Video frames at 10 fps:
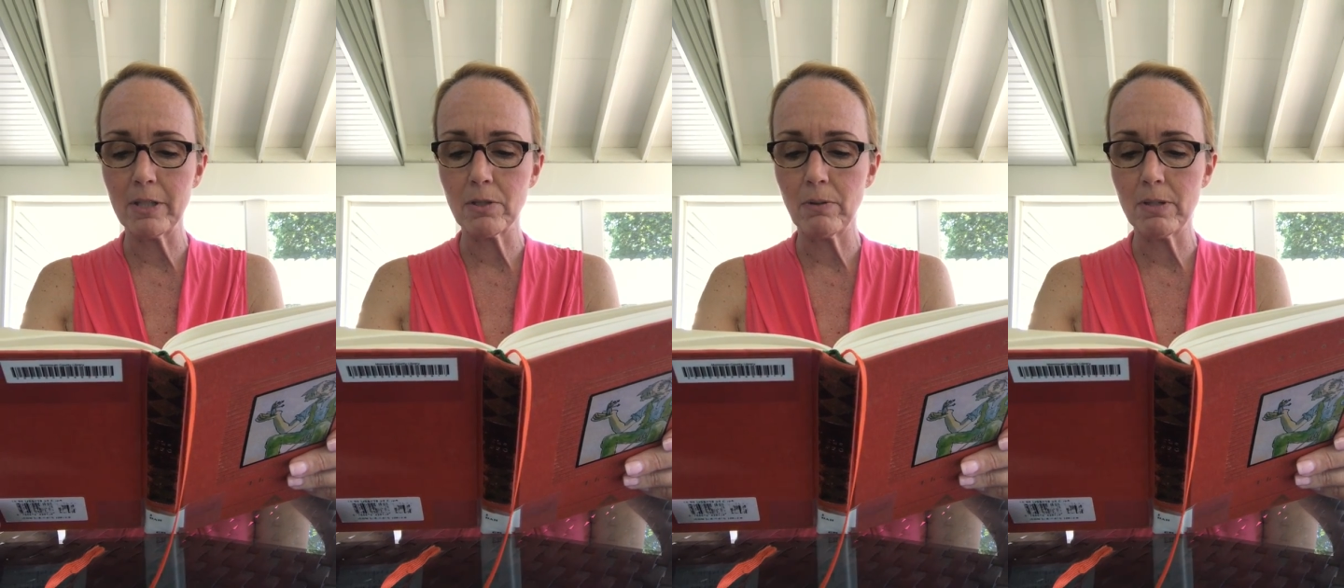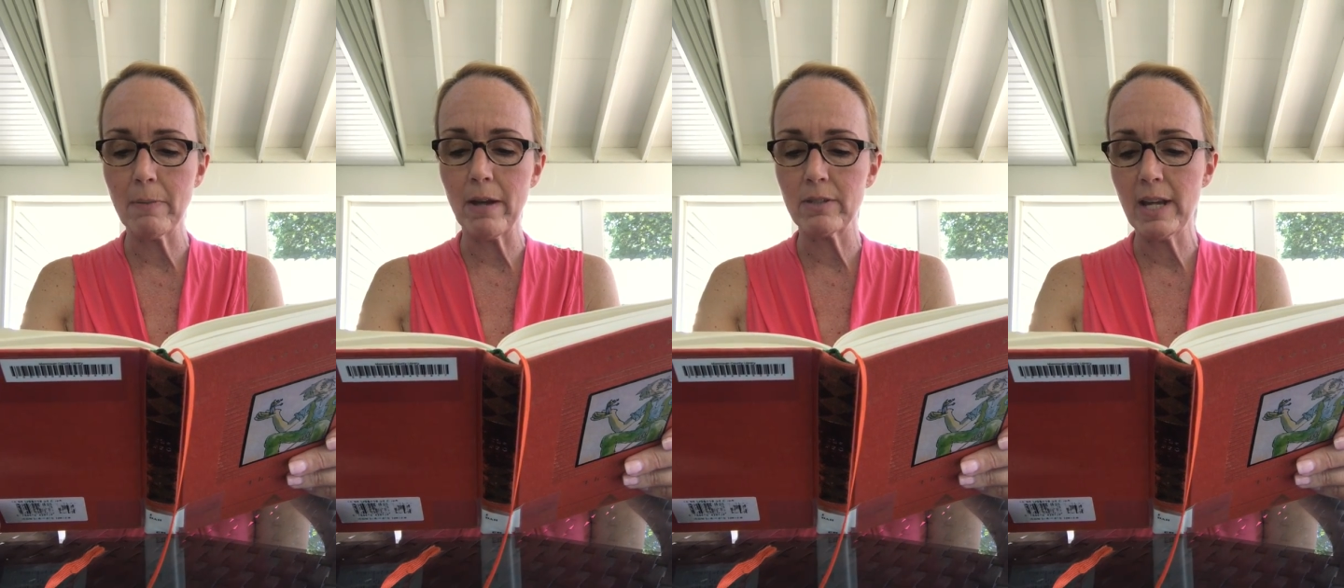into his
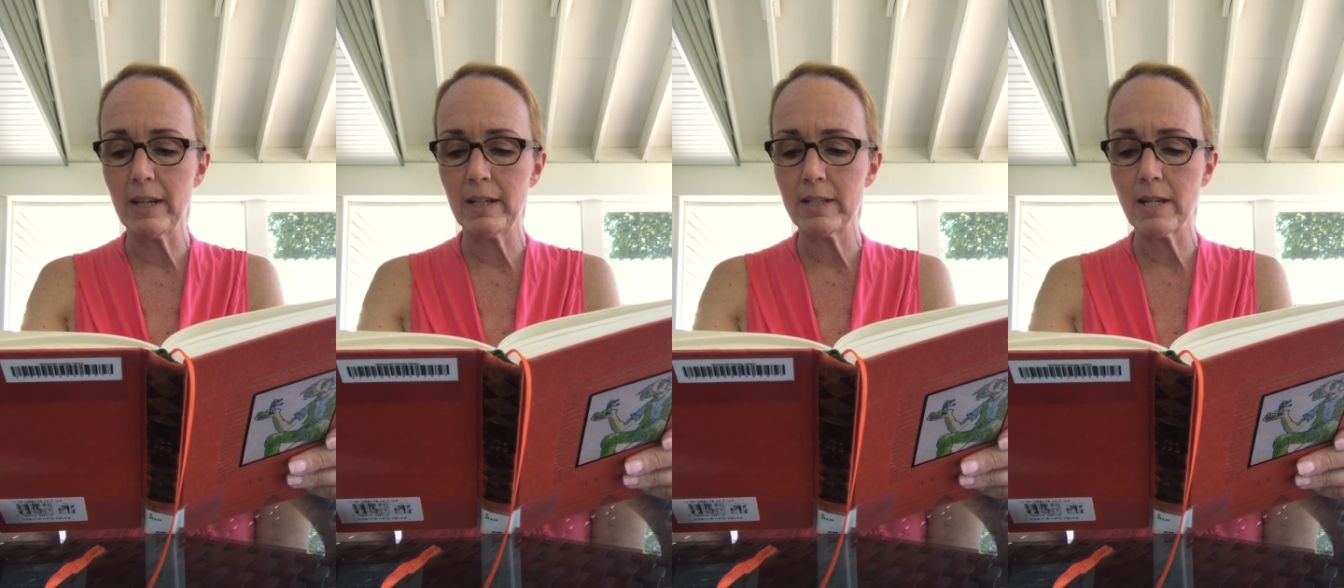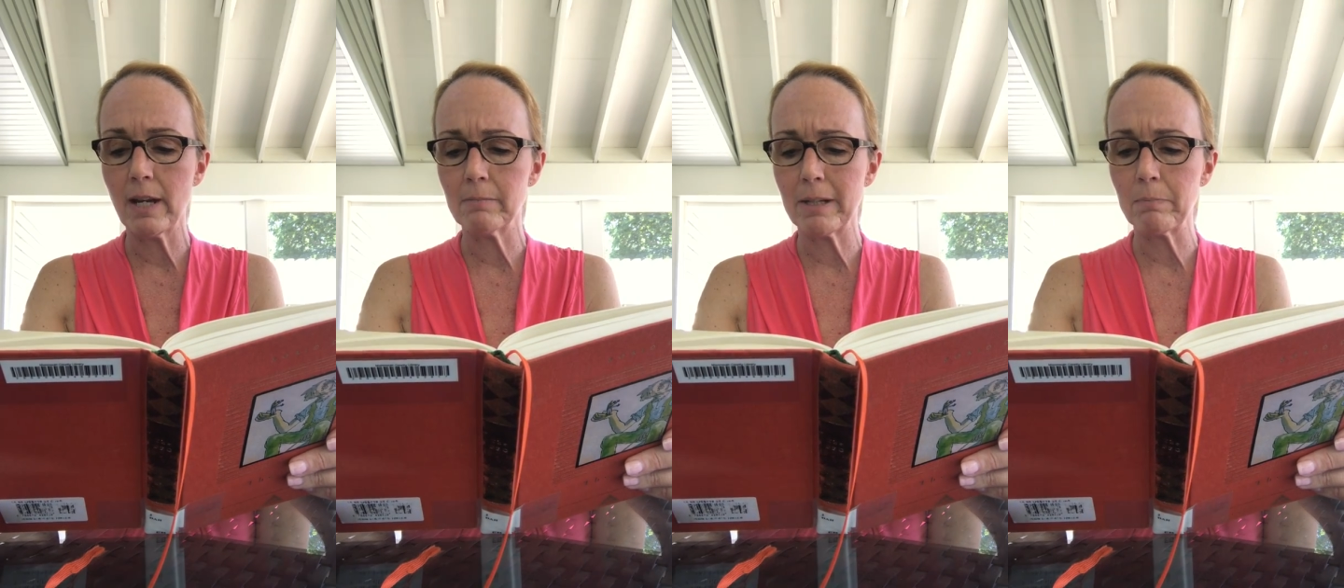mouth 10 at a
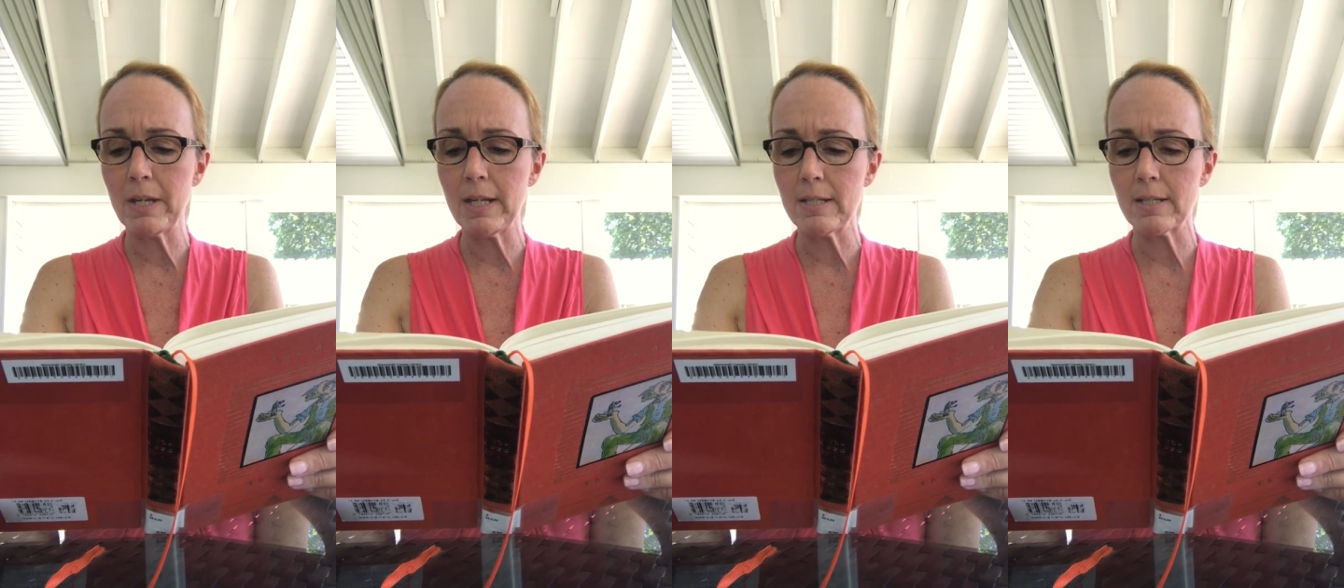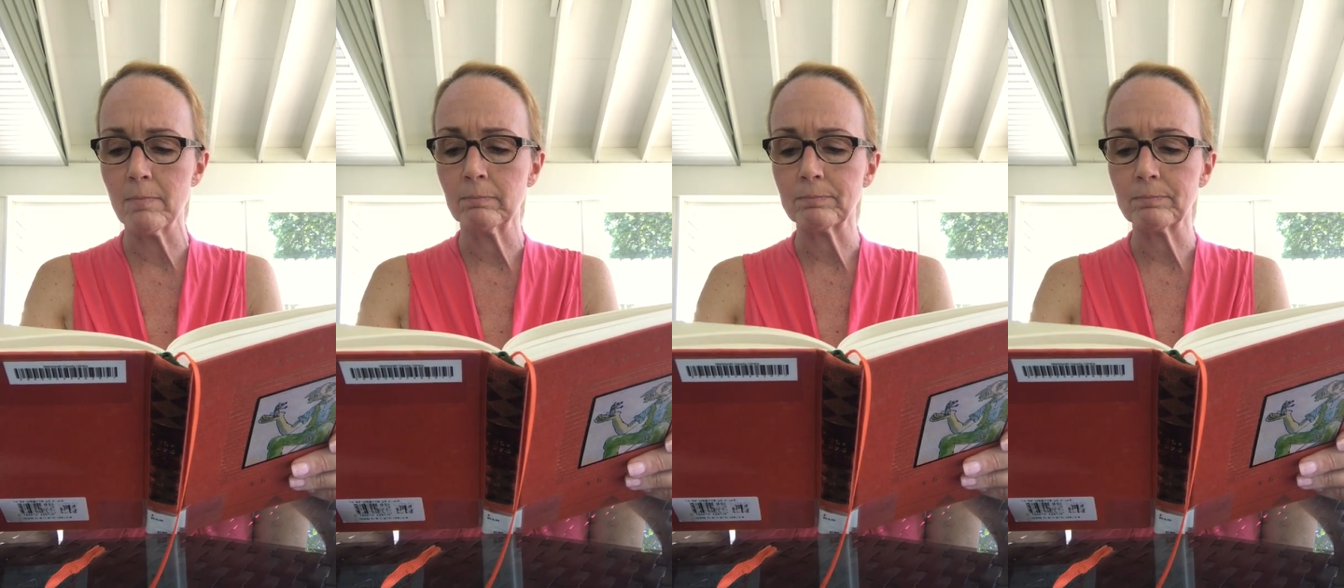time like peas.